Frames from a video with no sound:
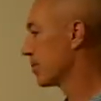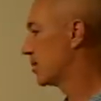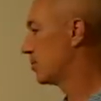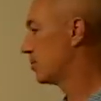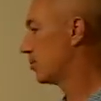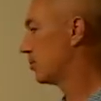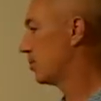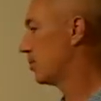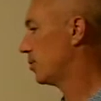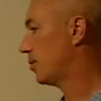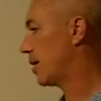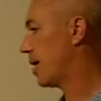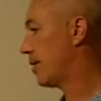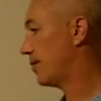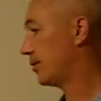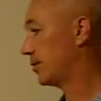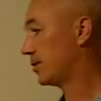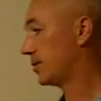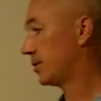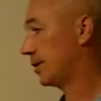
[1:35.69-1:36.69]
So
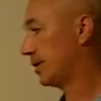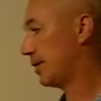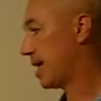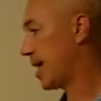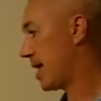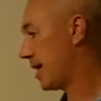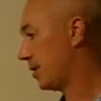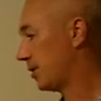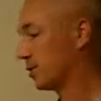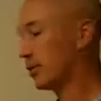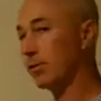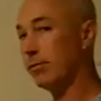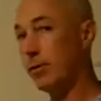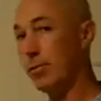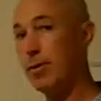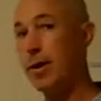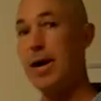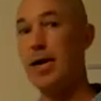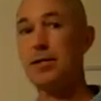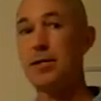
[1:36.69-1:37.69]
obviously that is going to
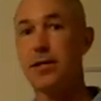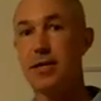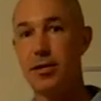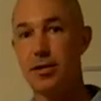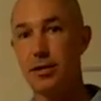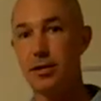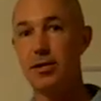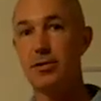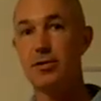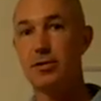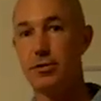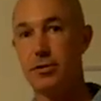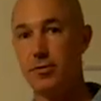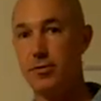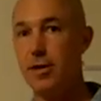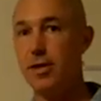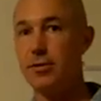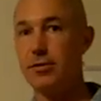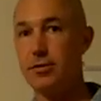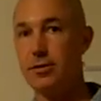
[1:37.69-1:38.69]
be passed on to you as a
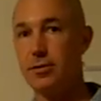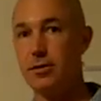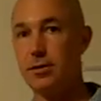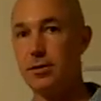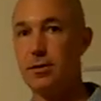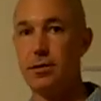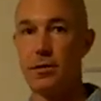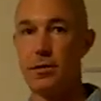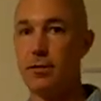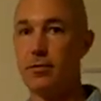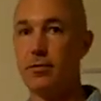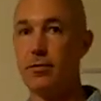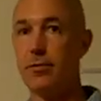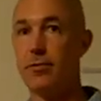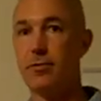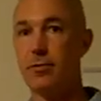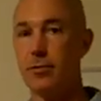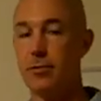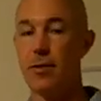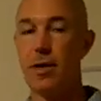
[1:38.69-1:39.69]
renter. You know,
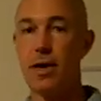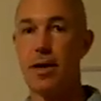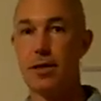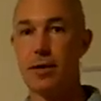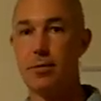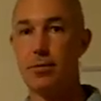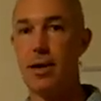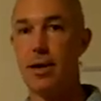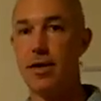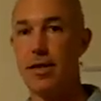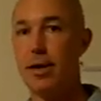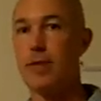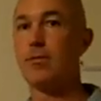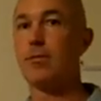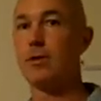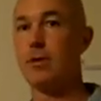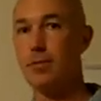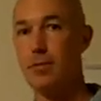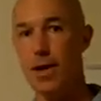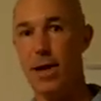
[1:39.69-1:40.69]
we're not going to pay that.
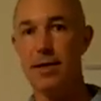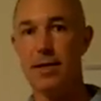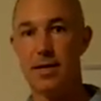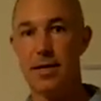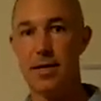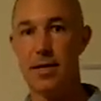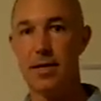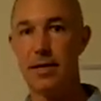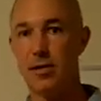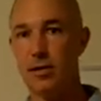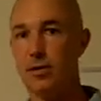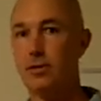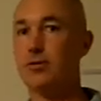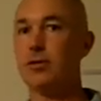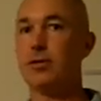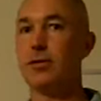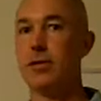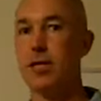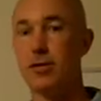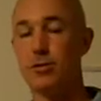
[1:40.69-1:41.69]
We're going to pass that on to you.
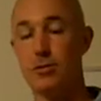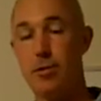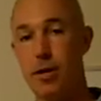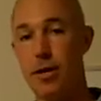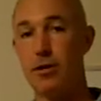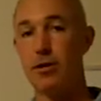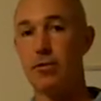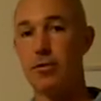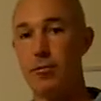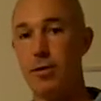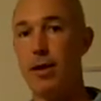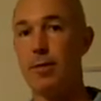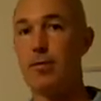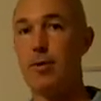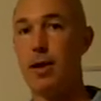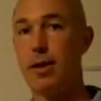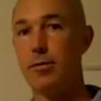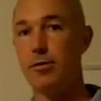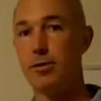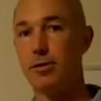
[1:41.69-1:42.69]
So that's why your rent
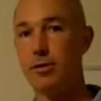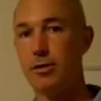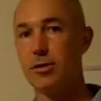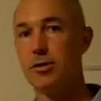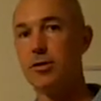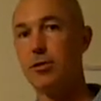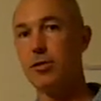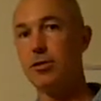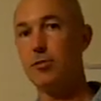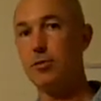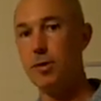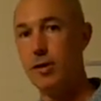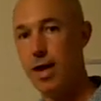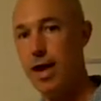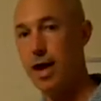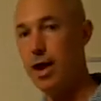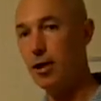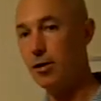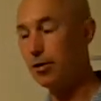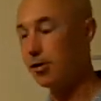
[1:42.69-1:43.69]
payment is considerably
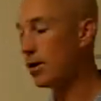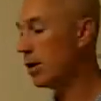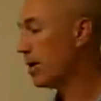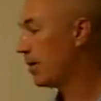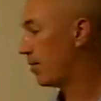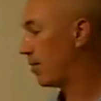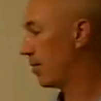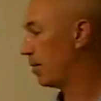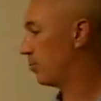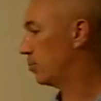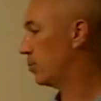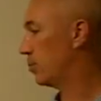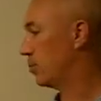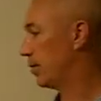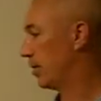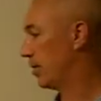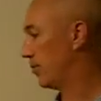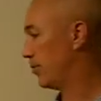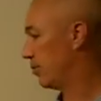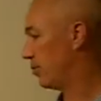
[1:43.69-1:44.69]
higher than it would
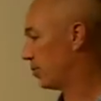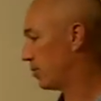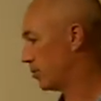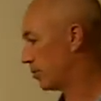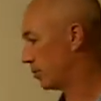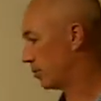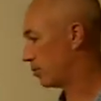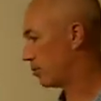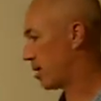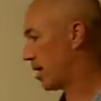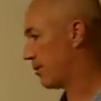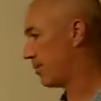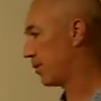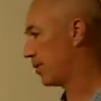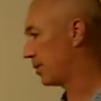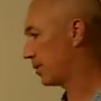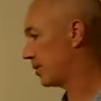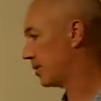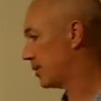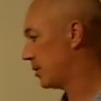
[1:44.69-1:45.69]
be if you own the
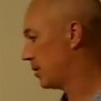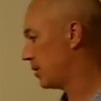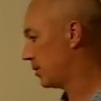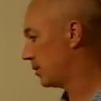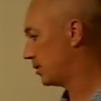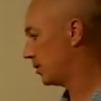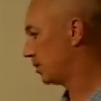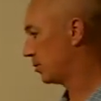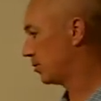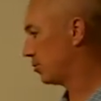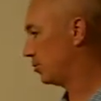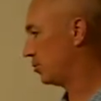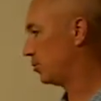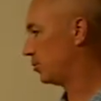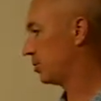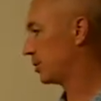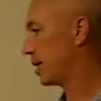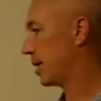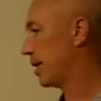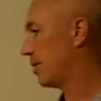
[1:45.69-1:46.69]
property. So you
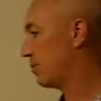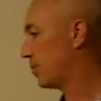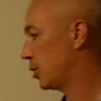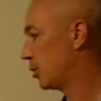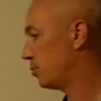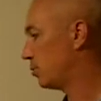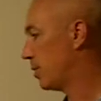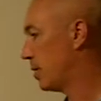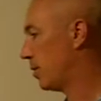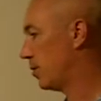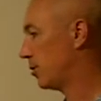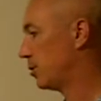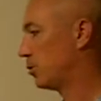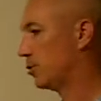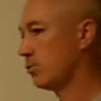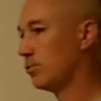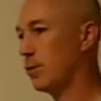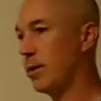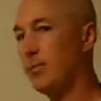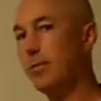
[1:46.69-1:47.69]
will get a much better
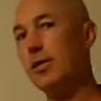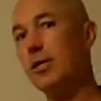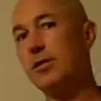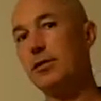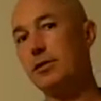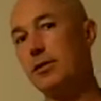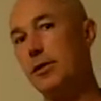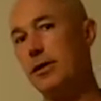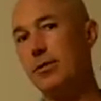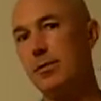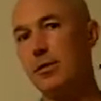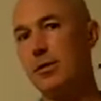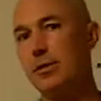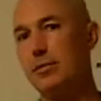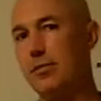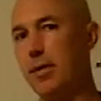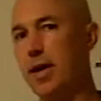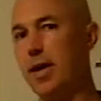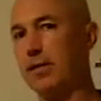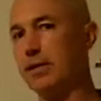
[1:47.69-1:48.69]
interest rate, because think about the
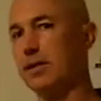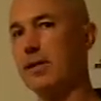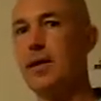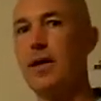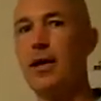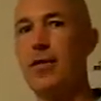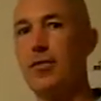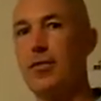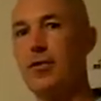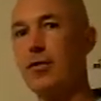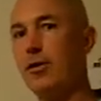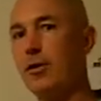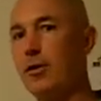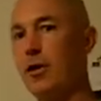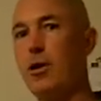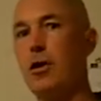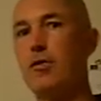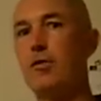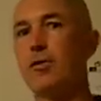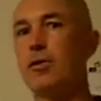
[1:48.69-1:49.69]
banks. They're going to
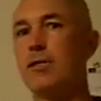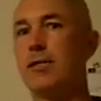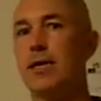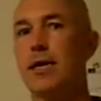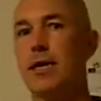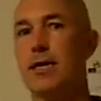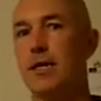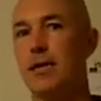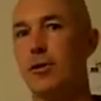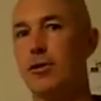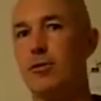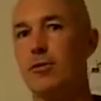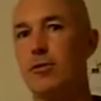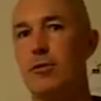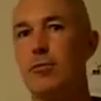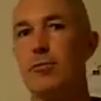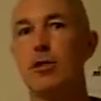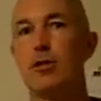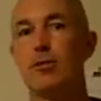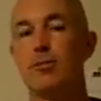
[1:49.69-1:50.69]
always say that you're
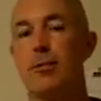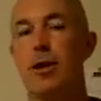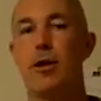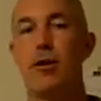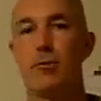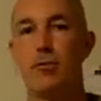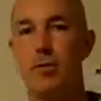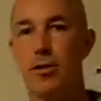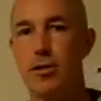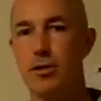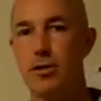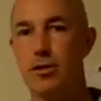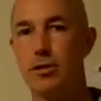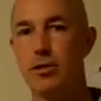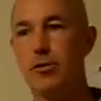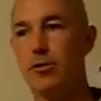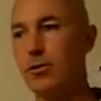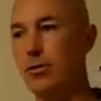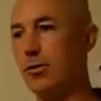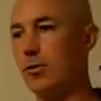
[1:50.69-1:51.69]
a much better risk.
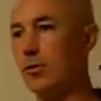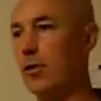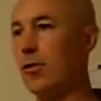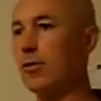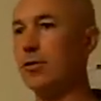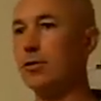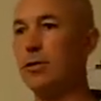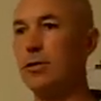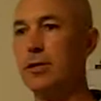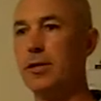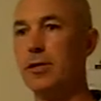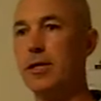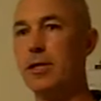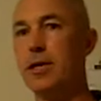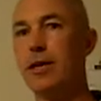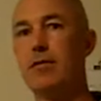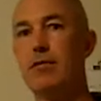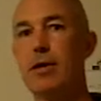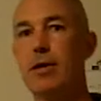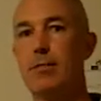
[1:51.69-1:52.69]
You're always going to
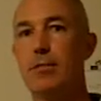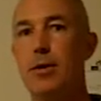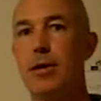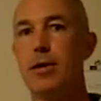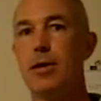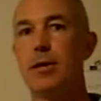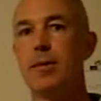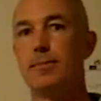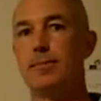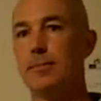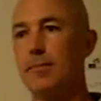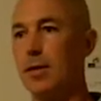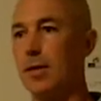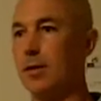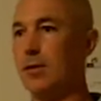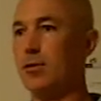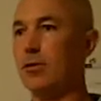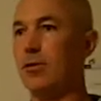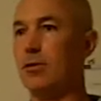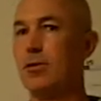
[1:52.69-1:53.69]
give up
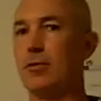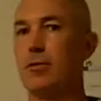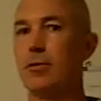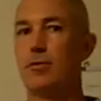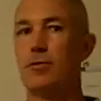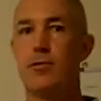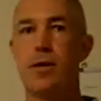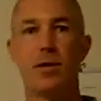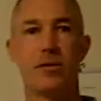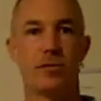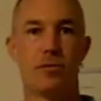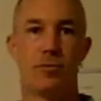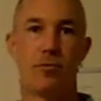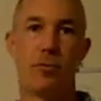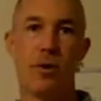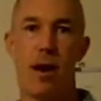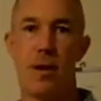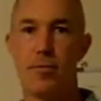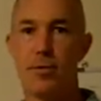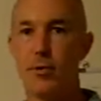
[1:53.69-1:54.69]
your rental
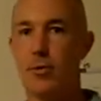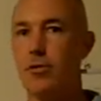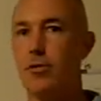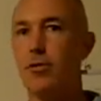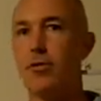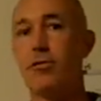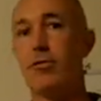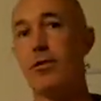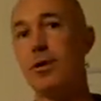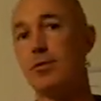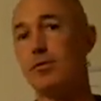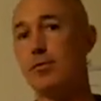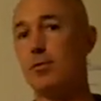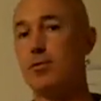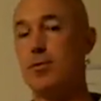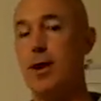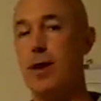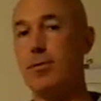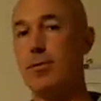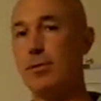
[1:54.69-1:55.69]
property or your investment
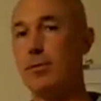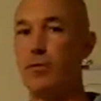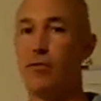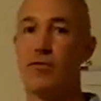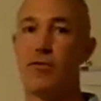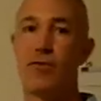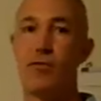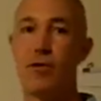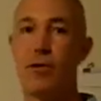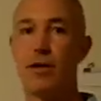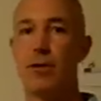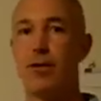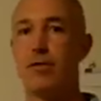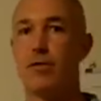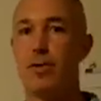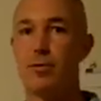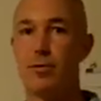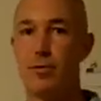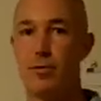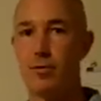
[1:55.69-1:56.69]
property before you give
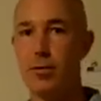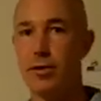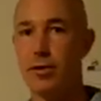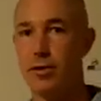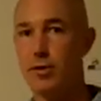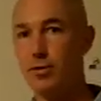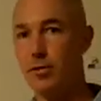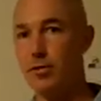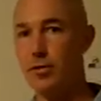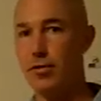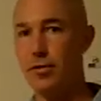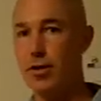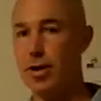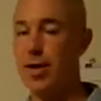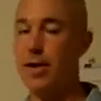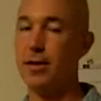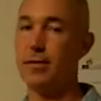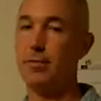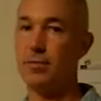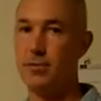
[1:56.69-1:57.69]
up the one that's over your head.